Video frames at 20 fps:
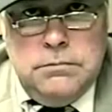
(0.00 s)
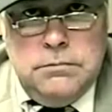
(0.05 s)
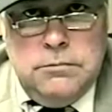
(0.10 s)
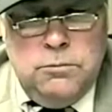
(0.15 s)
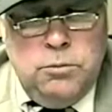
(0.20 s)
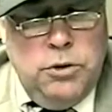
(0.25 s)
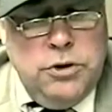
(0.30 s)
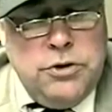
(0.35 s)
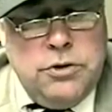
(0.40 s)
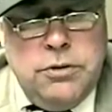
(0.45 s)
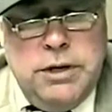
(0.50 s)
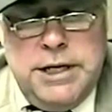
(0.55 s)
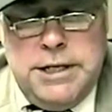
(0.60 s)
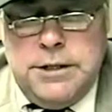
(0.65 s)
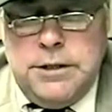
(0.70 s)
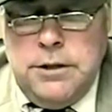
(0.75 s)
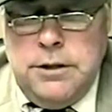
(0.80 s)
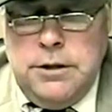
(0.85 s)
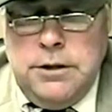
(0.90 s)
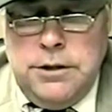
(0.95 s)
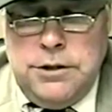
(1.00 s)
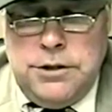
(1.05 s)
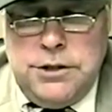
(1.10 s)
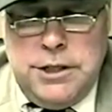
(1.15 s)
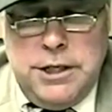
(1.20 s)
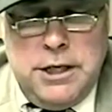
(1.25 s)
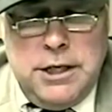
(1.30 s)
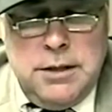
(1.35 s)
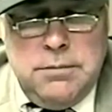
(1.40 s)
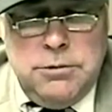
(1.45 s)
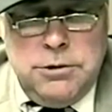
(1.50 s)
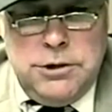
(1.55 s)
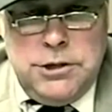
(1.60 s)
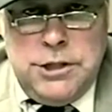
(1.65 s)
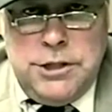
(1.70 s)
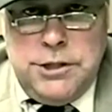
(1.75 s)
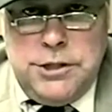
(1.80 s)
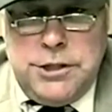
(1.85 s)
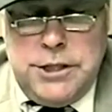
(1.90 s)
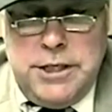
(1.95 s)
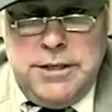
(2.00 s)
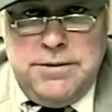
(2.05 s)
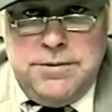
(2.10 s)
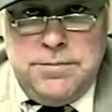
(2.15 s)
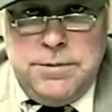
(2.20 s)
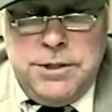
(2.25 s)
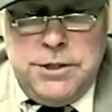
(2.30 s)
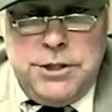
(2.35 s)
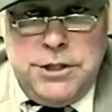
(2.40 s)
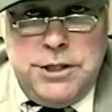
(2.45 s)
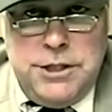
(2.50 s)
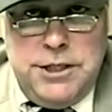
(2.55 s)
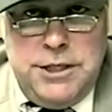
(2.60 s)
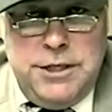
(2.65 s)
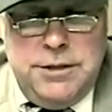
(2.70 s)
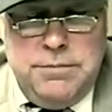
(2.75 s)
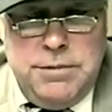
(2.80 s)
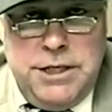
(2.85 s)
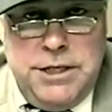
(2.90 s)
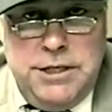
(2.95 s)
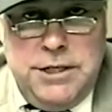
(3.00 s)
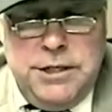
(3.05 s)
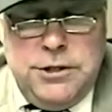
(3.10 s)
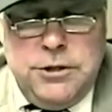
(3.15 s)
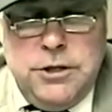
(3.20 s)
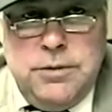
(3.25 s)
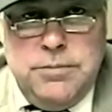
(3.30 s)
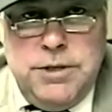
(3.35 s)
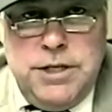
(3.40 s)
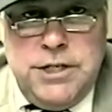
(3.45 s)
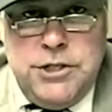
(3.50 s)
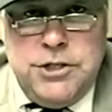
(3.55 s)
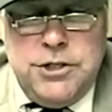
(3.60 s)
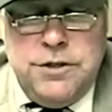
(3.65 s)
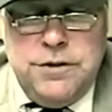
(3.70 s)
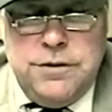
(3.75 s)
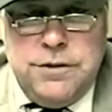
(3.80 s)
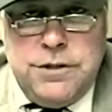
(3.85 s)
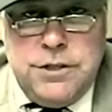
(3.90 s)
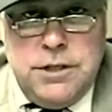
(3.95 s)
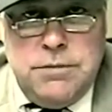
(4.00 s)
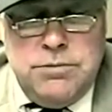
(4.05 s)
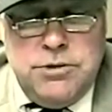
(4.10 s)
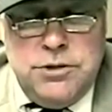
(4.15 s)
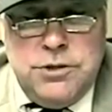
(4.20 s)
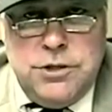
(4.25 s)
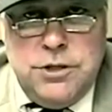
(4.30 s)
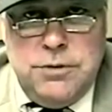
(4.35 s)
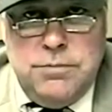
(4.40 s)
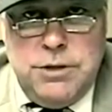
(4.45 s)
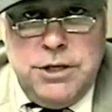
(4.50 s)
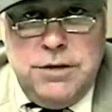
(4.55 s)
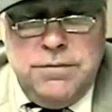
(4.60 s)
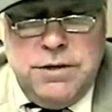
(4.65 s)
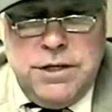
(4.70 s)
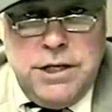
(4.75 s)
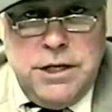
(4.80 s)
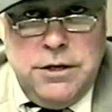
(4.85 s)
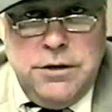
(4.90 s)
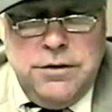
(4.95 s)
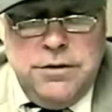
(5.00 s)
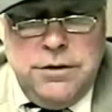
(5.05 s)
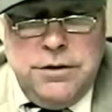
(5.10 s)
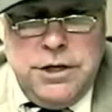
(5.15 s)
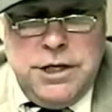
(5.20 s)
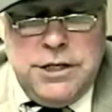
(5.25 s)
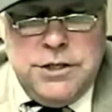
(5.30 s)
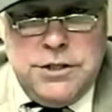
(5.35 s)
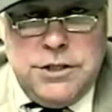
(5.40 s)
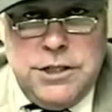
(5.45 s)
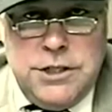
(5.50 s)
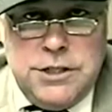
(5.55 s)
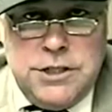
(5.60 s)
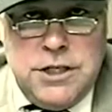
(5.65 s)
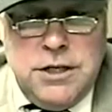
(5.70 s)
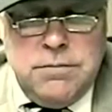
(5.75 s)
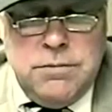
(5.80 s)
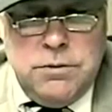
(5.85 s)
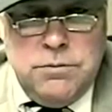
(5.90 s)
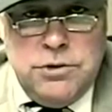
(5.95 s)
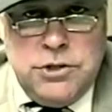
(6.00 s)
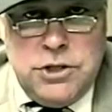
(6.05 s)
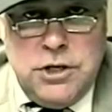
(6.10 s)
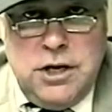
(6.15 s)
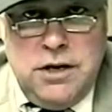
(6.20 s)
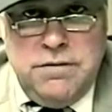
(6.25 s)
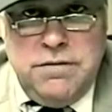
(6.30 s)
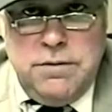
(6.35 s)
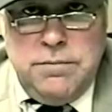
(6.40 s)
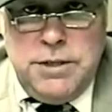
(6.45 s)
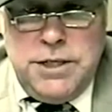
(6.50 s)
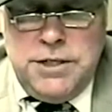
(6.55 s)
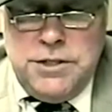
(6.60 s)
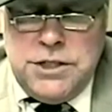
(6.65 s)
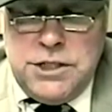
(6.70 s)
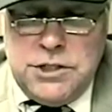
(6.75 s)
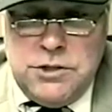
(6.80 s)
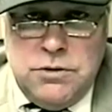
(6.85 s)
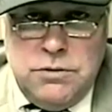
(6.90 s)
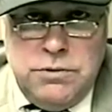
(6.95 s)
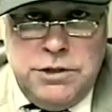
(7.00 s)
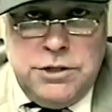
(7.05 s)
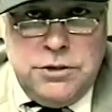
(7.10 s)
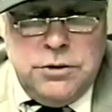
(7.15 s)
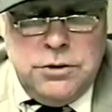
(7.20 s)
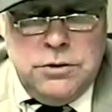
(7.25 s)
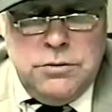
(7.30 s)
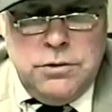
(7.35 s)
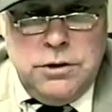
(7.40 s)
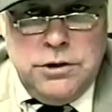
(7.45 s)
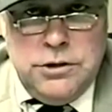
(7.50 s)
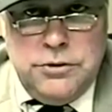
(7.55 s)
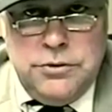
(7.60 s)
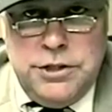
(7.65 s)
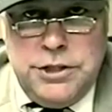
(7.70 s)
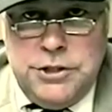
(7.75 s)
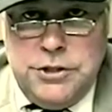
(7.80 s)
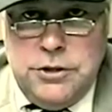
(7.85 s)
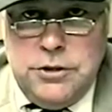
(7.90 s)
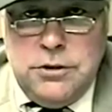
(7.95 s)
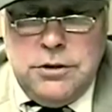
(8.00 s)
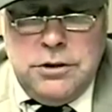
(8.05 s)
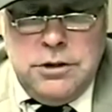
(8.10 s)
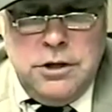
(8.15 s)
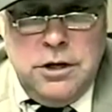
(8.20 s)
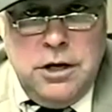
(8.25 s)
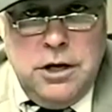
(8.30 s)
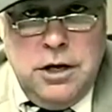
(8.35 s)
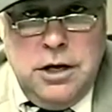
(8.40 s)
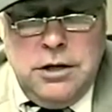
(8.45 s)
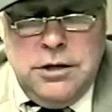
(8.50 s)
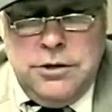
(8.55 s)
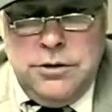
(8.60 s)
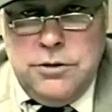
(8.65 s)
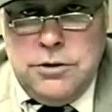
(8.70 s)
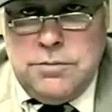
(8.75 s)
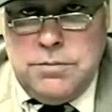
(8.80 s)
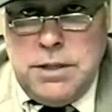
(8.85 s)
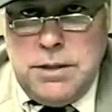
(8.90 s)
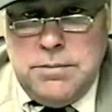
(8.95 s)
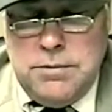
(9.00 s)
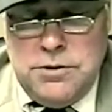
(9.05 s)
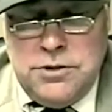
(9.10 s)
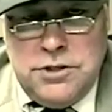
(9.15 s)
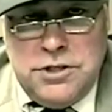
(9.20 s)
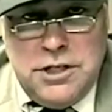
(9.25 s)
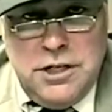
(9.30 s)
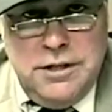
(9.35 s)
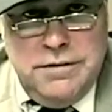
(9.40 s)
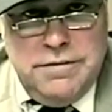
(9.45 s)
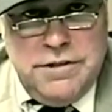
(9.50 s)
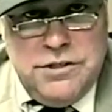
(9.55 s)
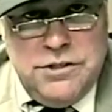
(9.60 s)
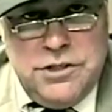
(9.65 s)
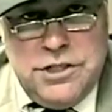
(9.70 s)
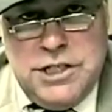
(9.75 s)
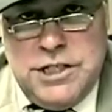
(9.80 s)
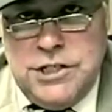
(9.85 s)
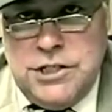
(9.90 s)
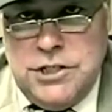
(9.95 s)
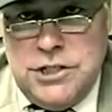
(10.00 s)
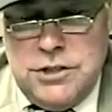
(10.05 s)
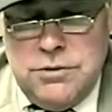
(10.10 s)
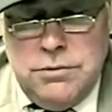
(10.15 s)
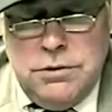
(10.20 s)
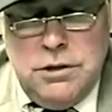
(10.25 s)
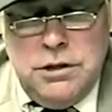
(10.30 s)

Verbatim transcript: With great courage, the Honorable Judge James P. Sheehy had made a determination that the substance of the money of account of the United States government was coffee beans. That's what we told the Wall Street Journal and all the newspapers and television stations that would